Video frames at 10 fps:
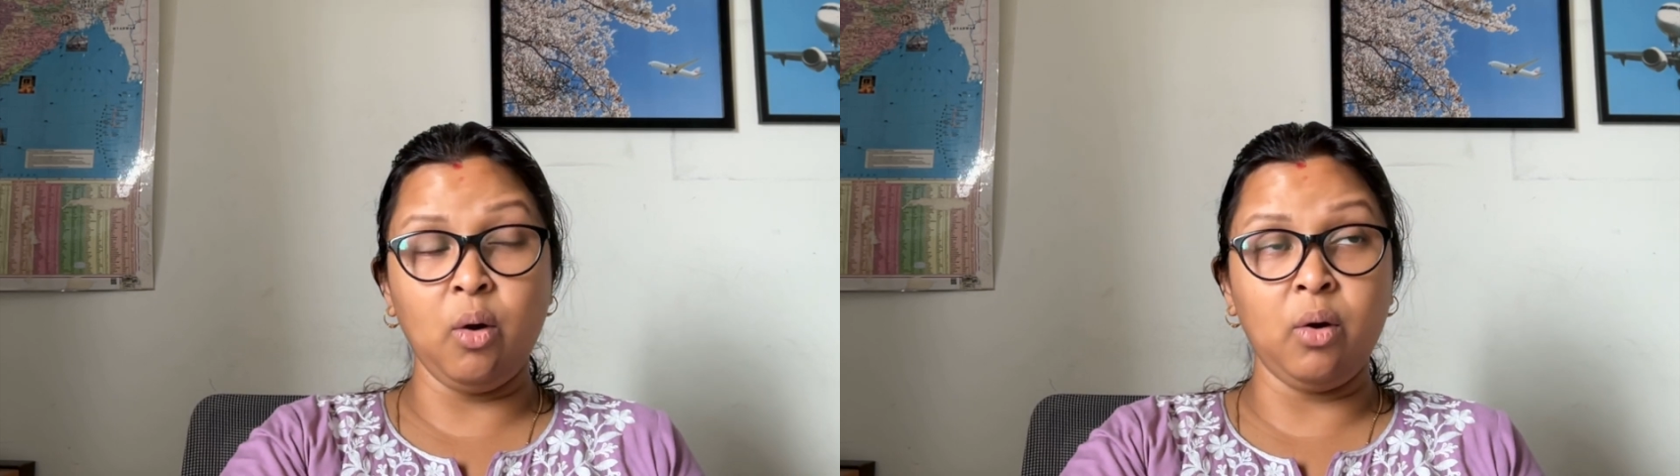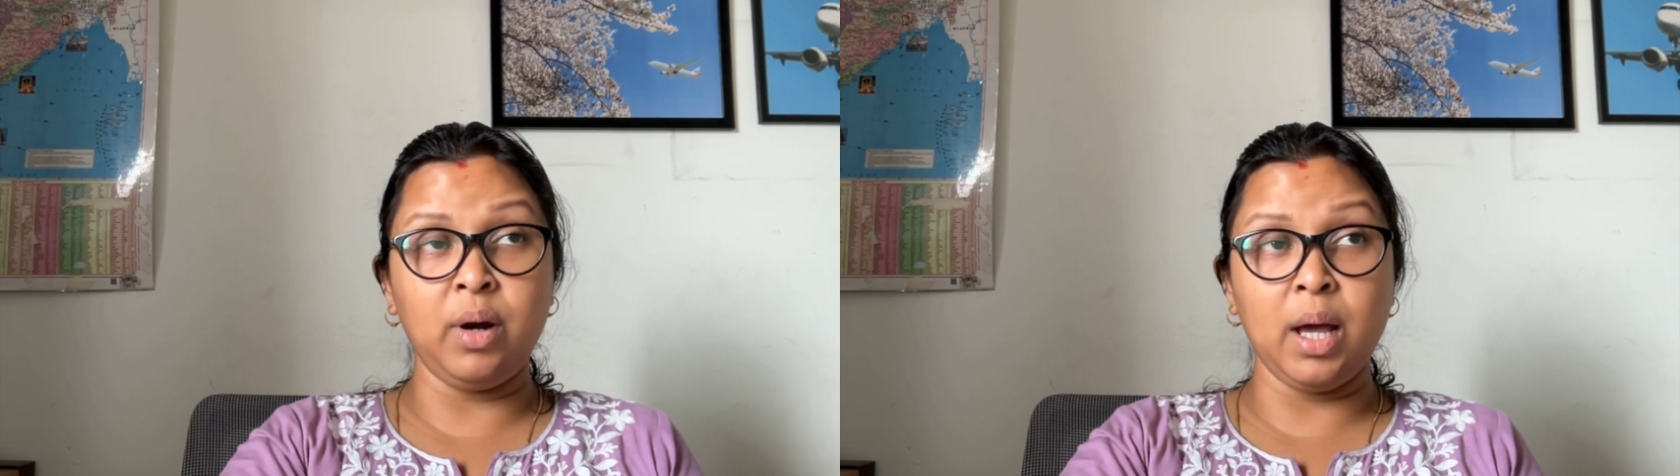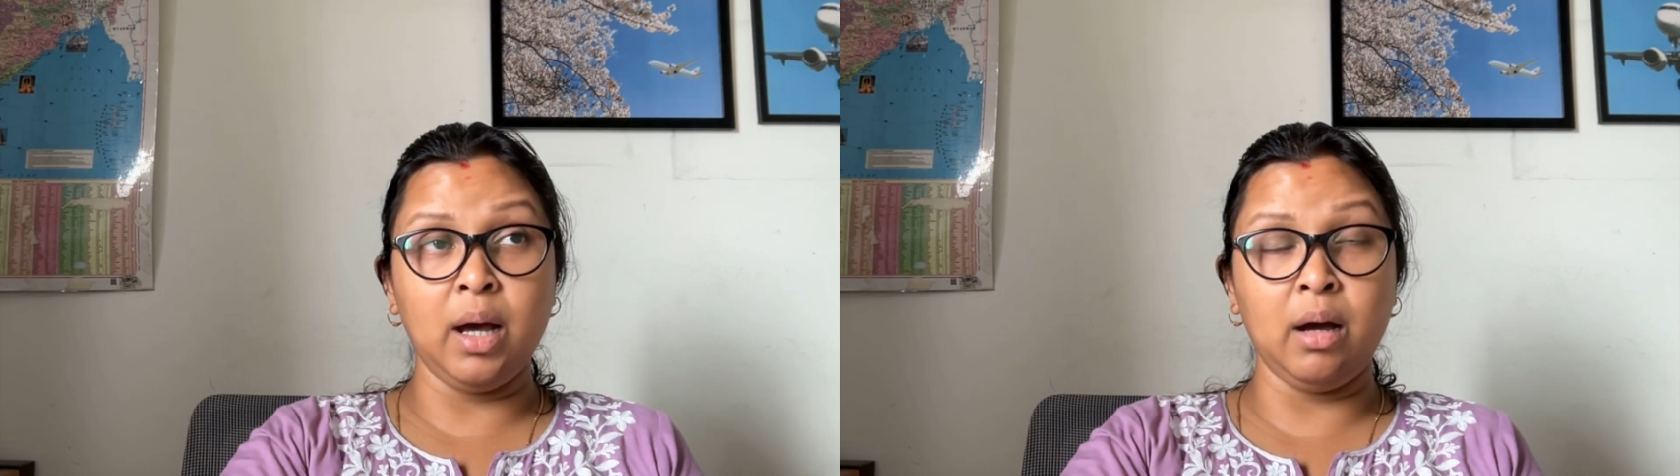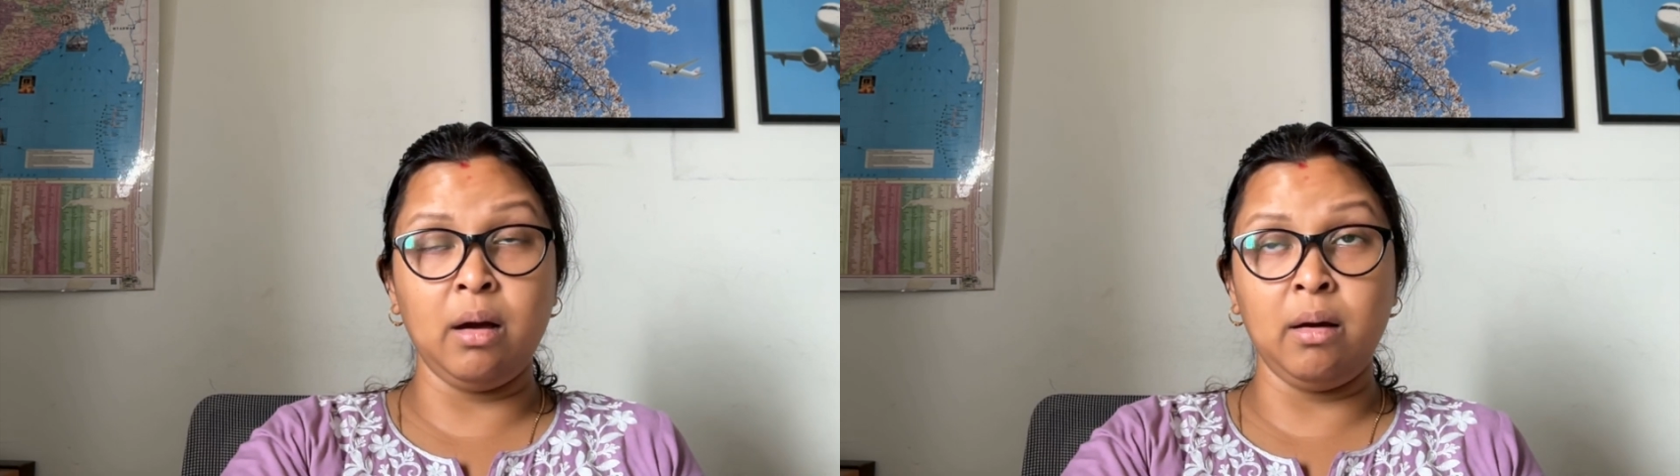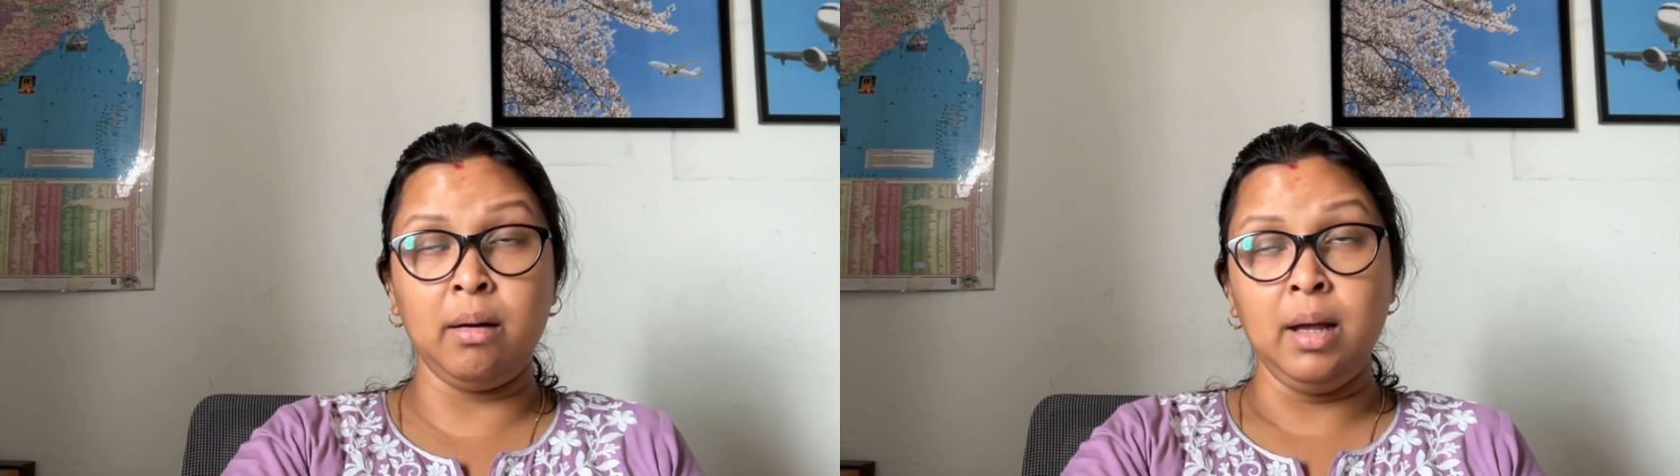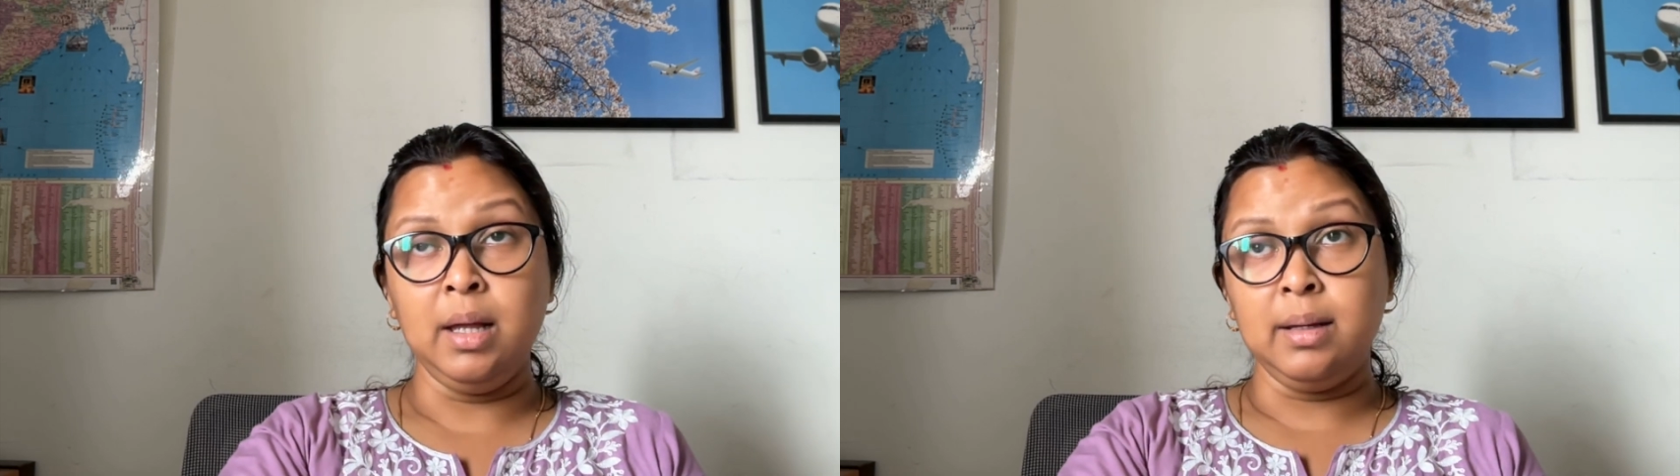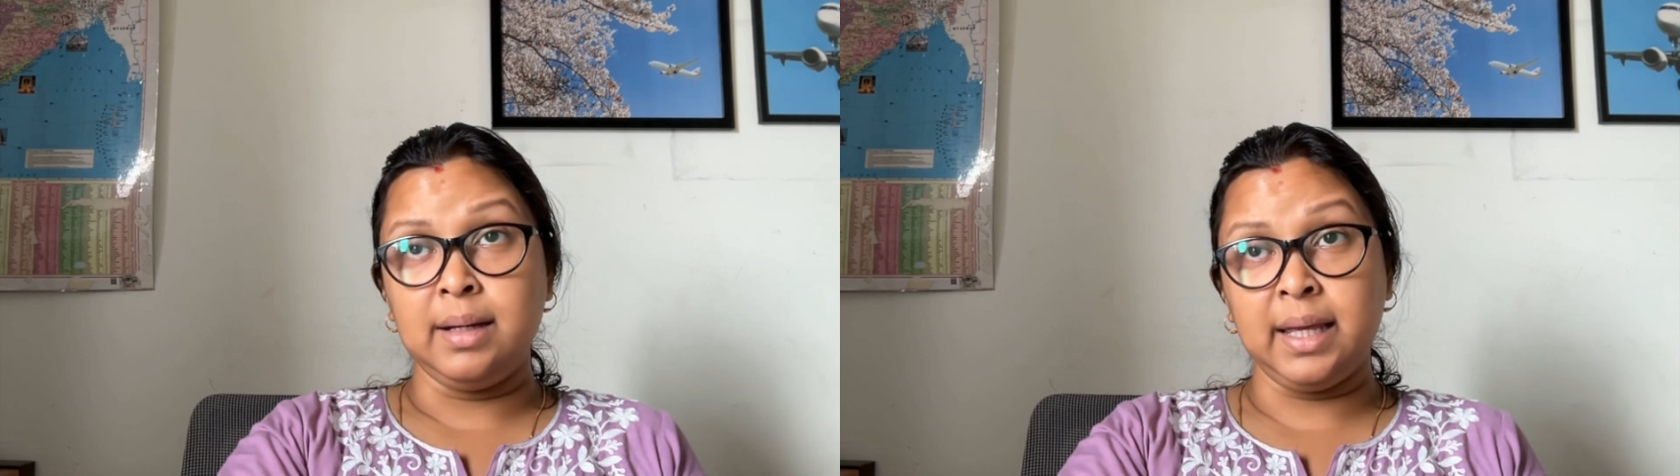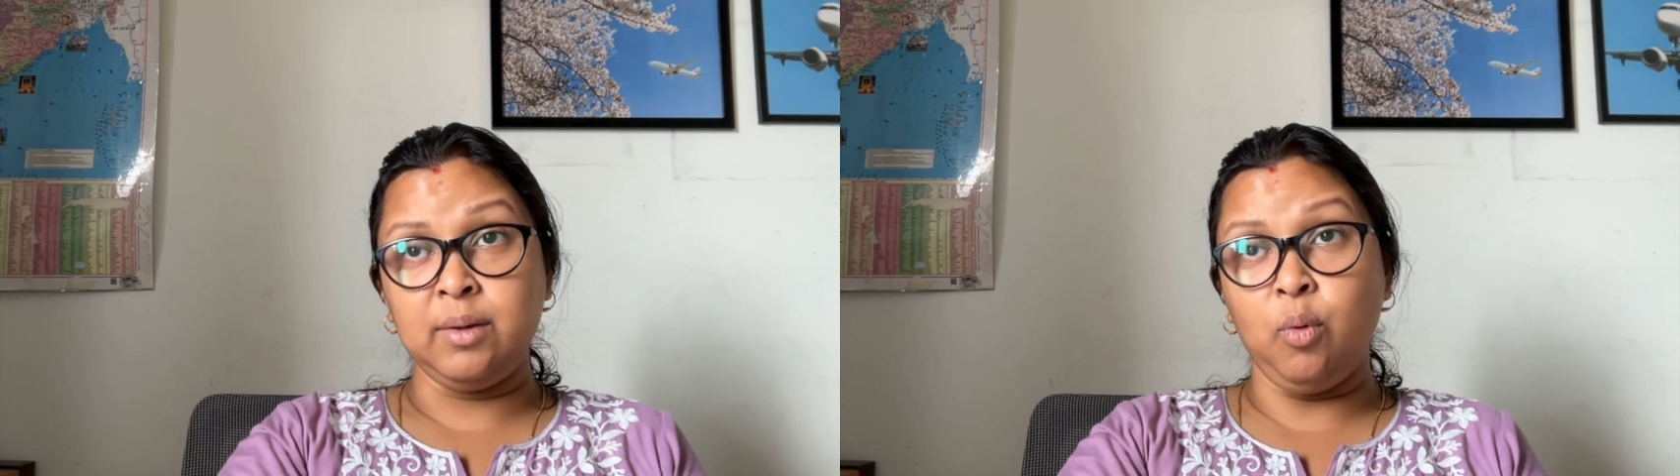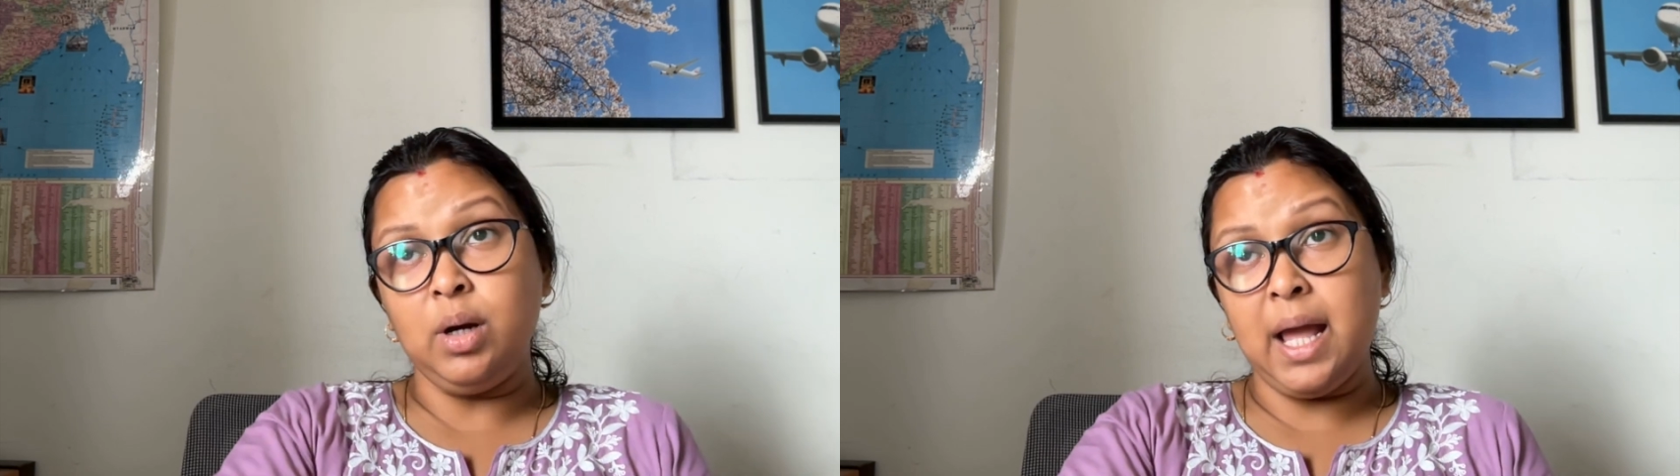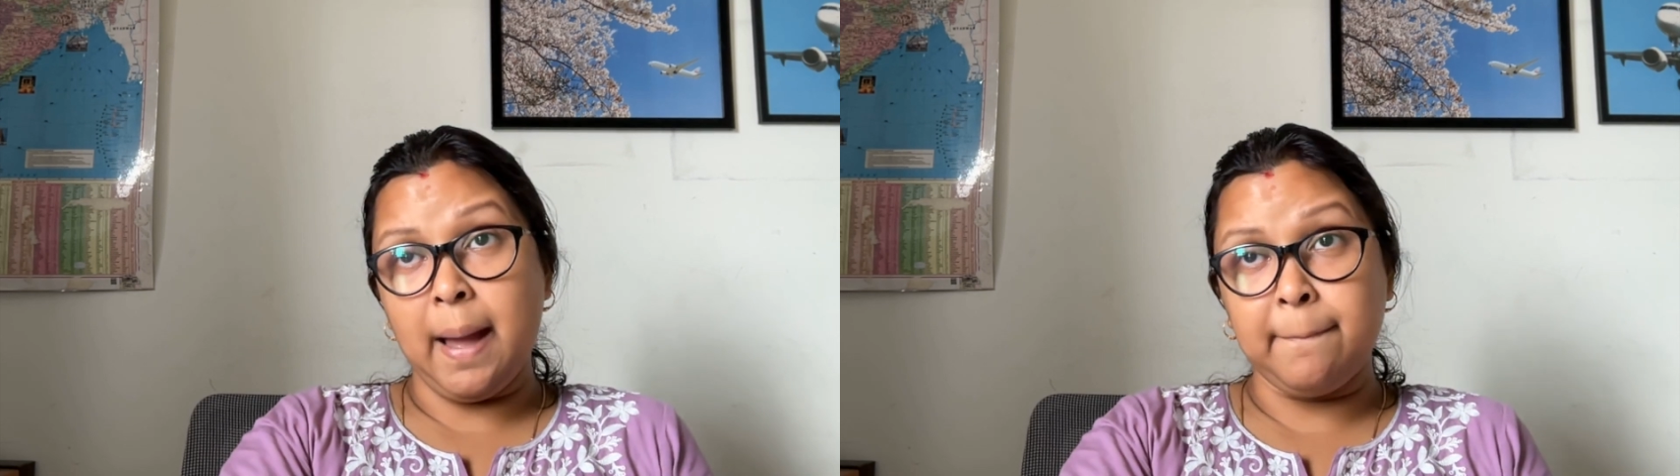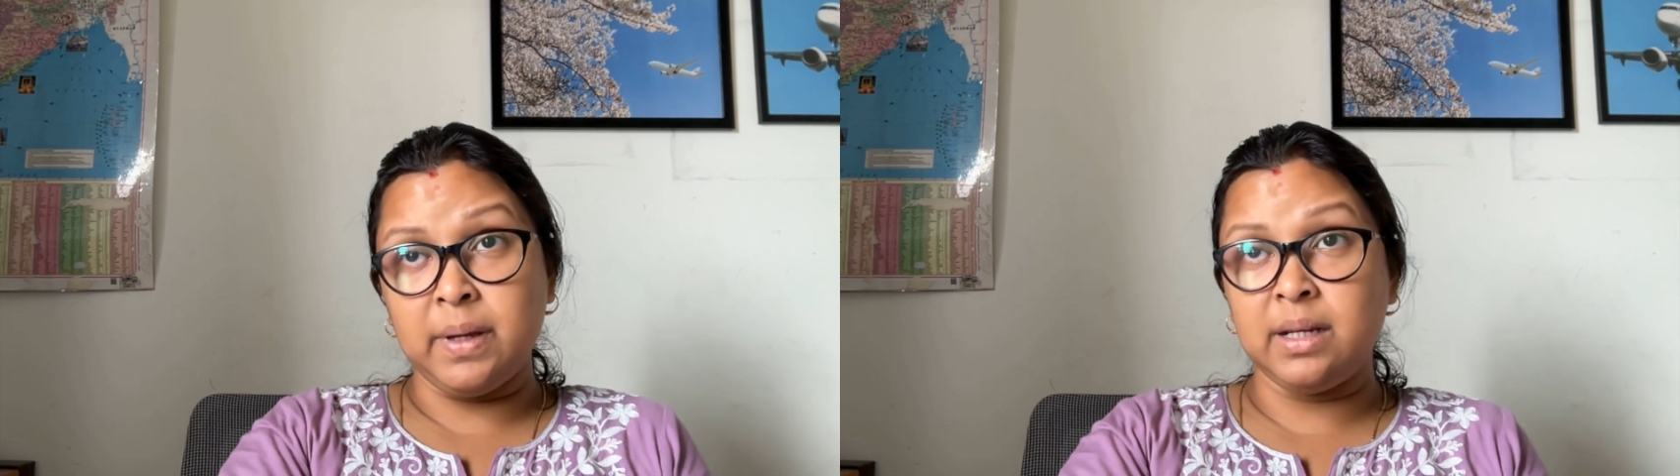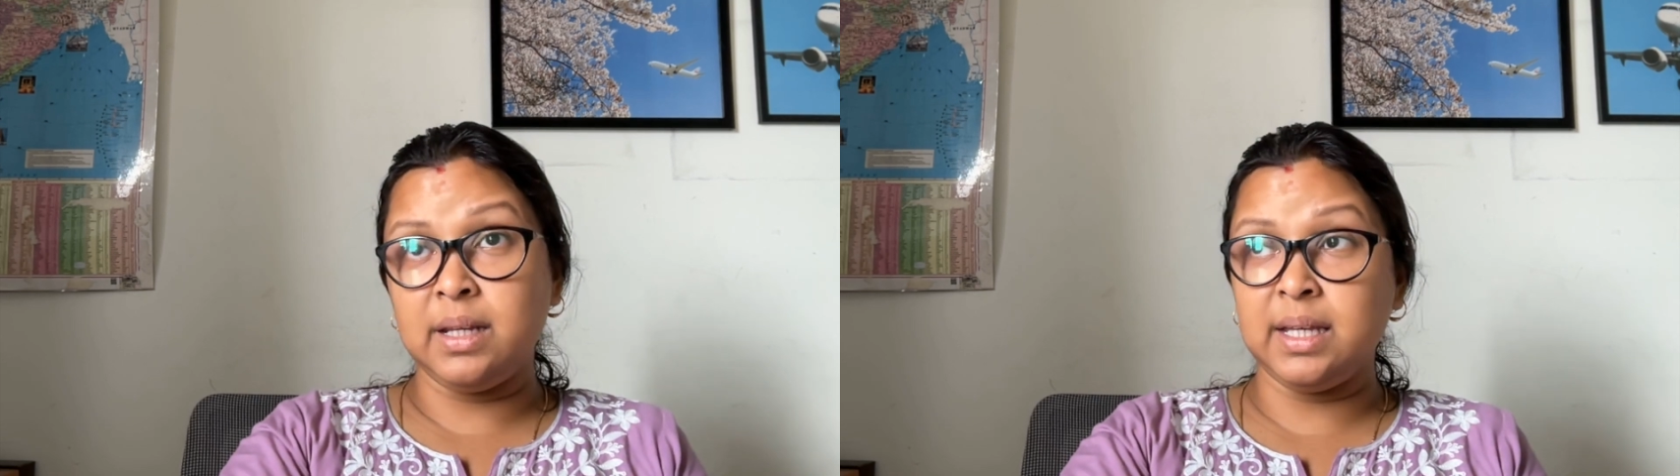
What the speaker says: Or like, what happened?